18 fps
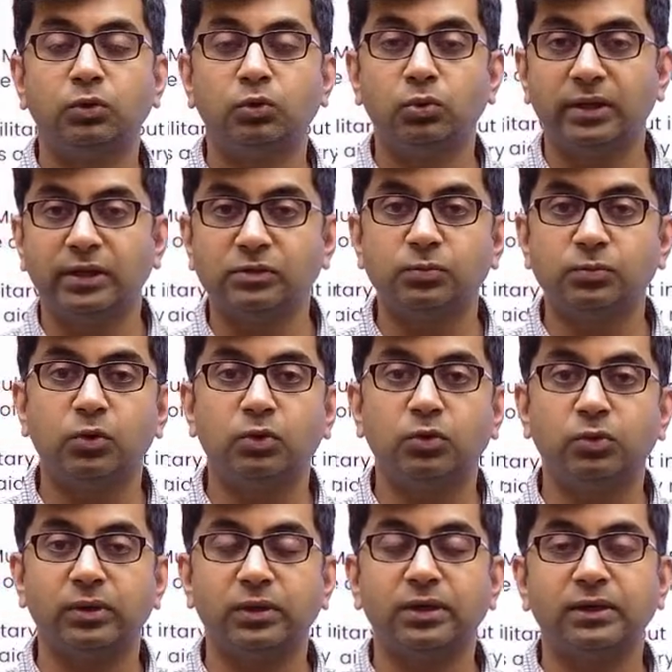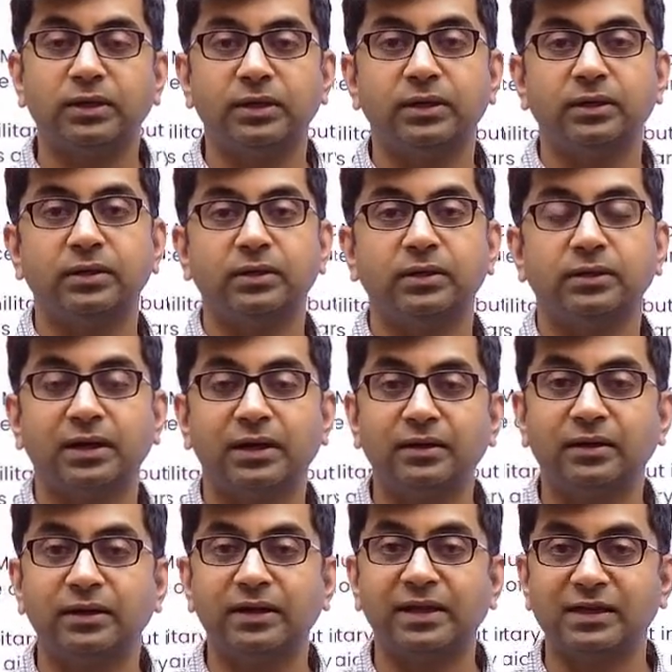to an export oriented
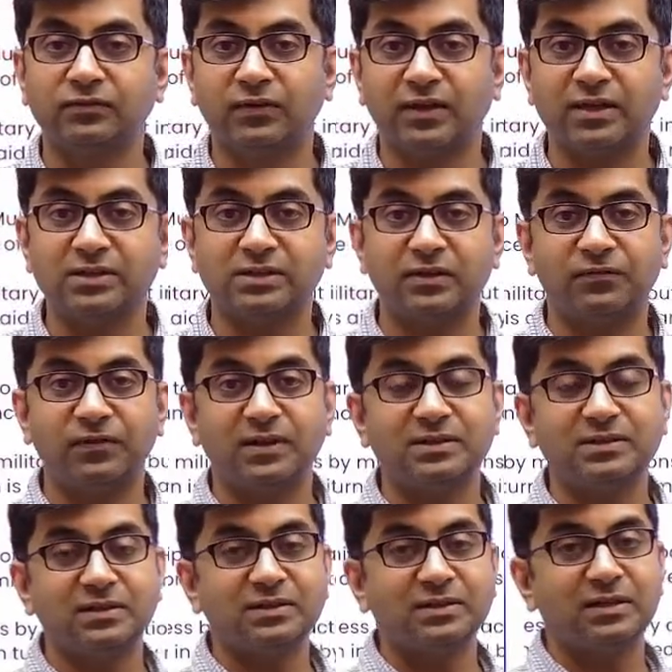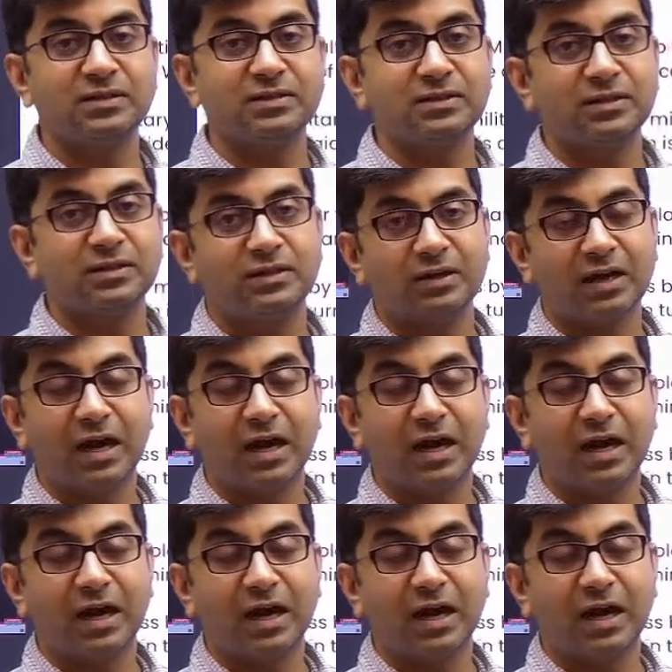country as far as defense is concerned,